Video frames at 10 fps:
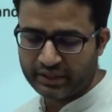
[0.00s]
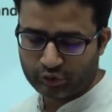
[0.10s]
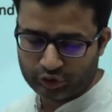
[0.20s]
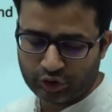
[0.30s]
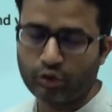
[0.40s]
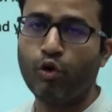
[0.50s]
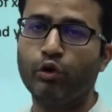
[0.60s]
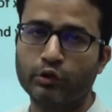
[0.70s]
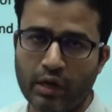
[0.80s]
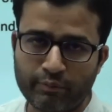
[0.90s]
based question.
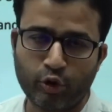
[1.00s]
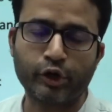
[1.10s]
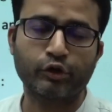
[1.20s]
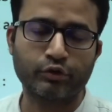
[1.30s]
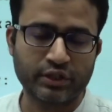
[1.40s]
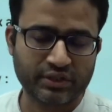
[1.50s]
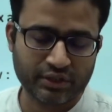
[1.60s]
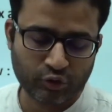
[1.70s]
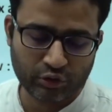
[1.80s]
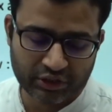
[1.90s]
Although I'm going to
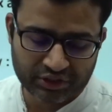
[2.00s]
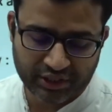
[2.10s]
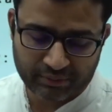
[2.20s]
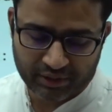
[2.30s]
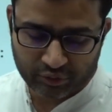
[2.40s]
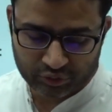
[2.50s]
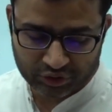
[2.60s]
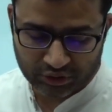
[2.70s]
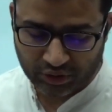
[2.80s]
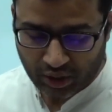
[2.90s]
discuss all the statement
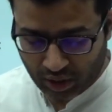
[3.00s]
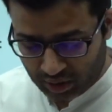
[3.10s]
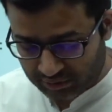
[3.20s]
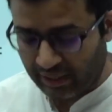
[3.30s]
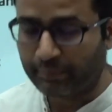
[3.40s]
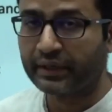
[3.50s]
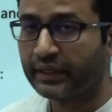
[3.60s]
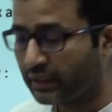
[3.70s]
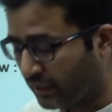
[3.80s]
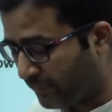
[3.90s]
question
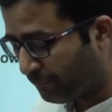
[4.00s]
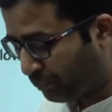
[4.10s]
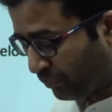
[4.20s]
separately.